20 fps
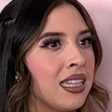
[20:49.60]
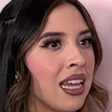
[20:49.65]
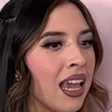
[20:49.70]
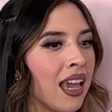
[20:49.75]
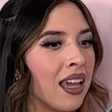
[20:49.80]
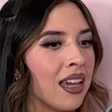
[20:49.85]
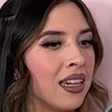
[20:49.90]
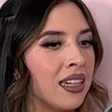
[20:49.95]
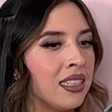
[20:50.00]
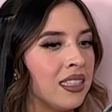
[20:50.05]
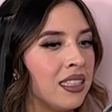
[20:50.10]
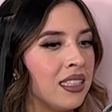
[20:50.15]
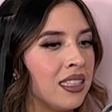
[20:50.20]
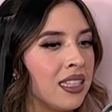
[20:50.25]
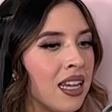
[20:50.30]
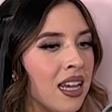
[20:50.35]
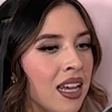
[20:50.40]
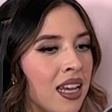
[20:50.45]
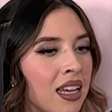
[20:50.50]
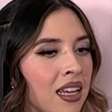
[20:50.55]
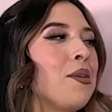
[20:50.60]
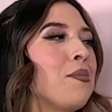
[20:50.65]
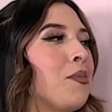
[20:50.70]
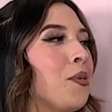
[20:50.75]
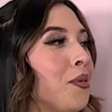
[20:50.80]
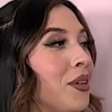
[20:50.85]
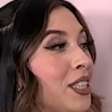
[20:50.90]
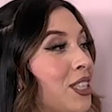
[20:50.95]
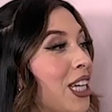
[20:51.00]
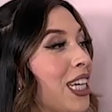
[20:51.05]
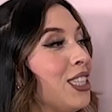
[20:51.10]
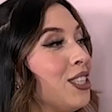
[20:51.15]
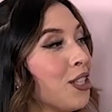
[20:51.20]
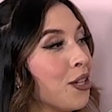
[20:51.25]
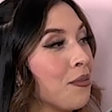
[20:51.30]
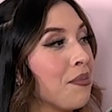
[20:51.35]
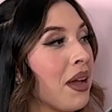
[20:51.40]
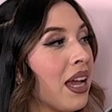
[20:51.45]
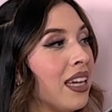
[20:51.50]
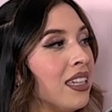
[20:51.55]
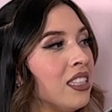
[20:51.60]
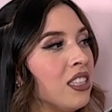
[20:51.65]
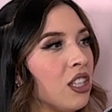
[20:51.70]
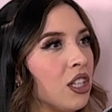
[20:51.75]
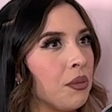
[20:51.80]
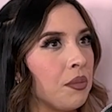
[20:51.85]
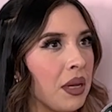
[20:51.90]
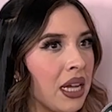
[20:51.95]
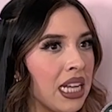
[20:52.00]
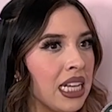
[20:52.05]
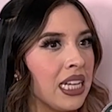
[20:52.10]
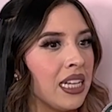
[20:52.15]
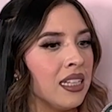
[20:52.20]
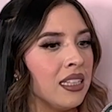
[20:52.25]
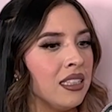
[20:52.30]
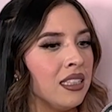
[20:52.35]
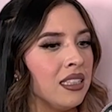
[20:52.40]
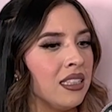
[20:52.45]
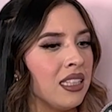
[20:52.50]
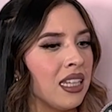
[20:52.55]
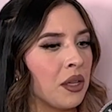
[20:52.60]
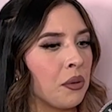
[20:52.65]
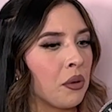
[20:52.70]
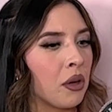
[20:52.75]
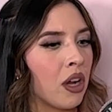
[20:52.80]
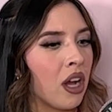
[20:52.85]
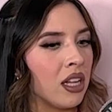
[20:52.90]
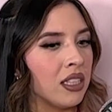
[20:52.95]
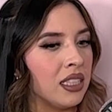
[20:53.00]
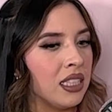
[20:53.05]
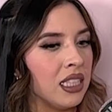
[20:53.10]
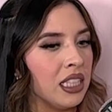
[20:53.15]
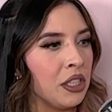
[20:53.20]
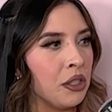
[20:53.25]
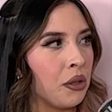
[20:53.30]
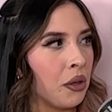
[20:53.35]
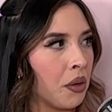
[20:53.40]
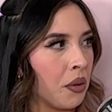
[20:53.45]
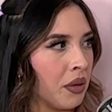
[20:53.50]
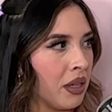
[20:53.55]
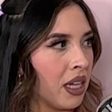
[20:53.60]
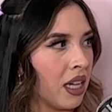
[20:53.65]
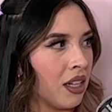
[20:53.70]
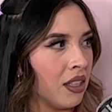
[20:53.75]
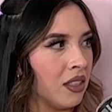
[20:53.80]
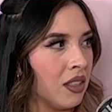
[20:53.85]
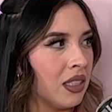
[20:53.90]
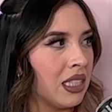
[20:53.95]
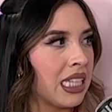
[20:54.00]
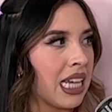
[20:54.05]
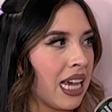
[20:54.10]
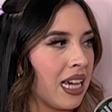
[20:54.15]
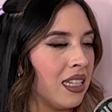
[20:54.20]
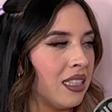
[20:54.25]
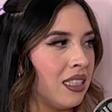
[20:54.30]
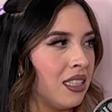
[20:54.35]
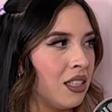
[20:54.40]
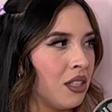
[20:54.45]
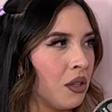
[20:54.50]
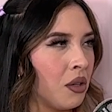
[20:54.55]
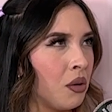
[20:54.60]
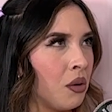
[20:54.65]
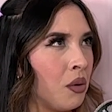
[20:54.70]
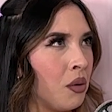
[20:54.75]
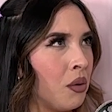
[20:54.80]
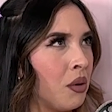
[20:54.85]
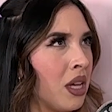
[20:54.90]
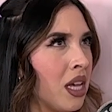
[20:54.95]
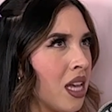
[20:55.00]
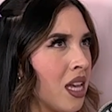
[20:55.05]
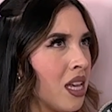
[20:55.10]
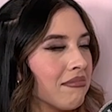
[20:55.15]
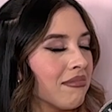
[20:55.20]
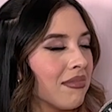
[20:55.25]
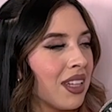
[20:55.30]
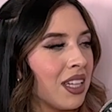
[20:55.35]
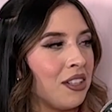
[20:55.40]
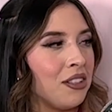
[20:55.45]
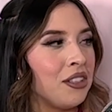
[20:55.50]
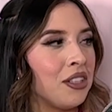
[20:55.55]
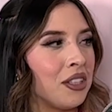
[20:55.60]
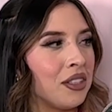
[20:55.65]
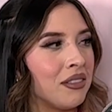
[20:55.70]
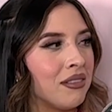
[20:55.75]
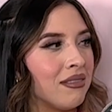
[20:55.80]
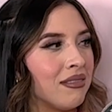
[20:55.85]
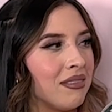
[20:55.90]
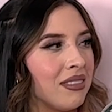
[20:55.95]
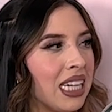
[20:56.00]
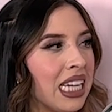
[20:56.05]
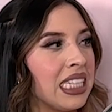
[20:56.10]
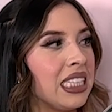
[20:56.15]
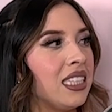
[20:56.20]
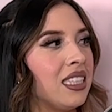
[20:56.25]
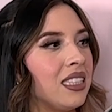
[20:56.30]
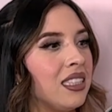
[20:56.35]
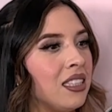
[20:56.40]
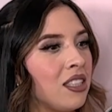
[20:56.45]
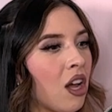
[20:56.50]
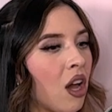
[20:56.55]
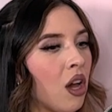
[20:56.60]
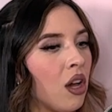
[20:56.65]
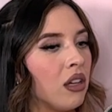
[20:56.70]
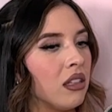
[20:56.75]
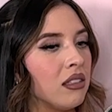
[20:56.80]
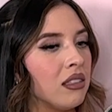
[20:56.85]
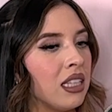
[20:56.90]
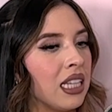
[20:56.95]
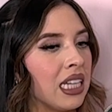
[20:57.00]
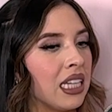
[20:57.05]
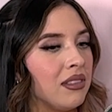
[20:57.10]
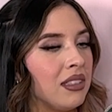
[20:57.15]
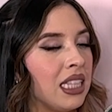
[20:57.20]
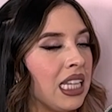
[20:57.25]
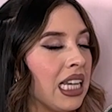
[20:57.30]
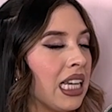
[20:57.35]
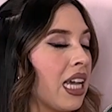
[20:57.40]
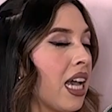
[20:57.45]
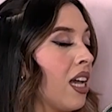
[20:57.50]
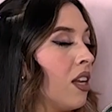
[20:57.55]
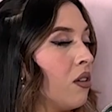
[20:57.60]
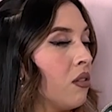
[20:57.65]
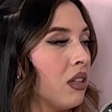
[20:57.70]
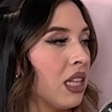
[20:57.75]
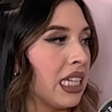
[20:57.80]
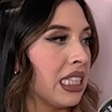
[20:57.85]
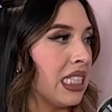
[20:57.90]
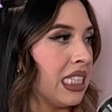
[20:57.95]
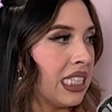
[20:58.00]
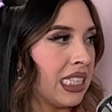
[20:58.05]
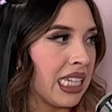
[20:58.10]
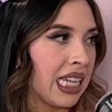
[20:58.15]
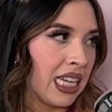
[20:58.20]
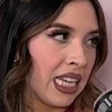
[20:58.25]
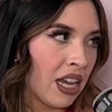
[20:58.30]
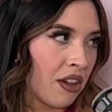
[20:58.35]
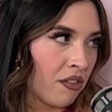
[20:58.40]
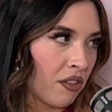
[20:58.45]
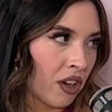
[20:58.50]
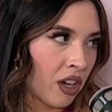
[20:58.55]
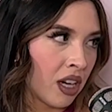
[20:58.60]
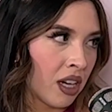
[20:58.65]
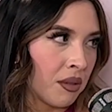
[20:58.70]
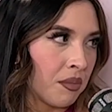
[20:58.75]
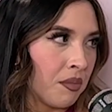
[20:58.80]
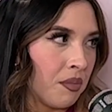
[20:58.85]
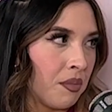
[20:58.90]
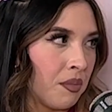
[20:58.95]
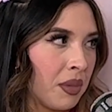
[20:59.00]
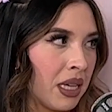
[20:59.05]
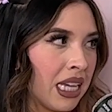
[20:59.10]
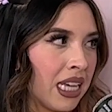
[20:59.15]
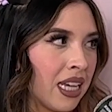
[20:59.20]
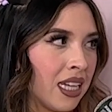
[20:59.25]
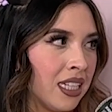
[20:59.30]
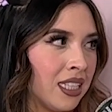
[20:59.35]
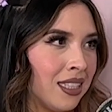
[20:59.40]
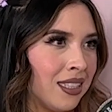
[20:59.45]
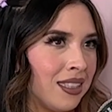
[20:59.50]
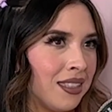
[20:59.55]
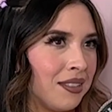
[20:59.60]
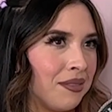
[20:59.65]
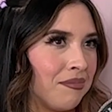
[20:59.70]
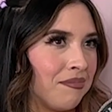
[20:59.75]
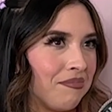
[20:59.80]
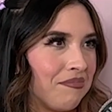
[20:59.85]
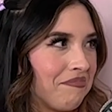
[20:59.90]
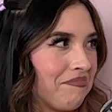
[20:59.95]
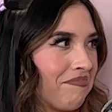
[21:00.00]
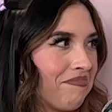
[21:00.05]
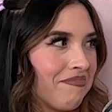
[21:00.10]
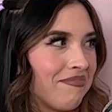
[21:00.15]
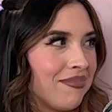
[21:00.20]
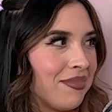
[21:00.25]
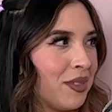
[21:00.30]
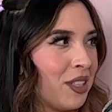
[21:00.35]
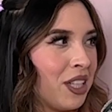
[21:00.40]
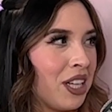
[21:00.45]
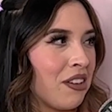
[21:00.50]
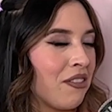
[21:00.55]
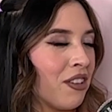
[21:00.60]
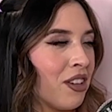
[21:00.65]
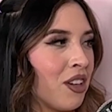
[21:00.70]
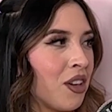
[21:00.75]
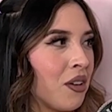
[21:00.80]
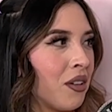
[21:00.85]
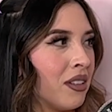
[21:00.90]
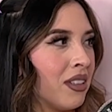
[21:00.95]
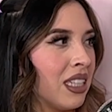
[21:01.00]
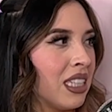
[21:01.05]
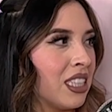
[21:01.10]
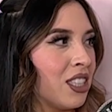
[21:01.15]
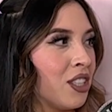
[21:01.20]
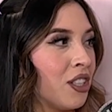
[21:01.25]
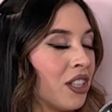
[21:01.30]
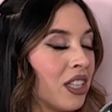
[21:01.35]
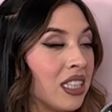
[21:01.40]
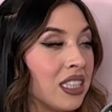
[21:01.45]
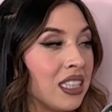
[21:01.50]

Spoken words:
but we change our minds, our opinions. Like we're constantly growing, how you said. So I don't know. Yeah. It's not like I don't like to say never because you never know unless you're in a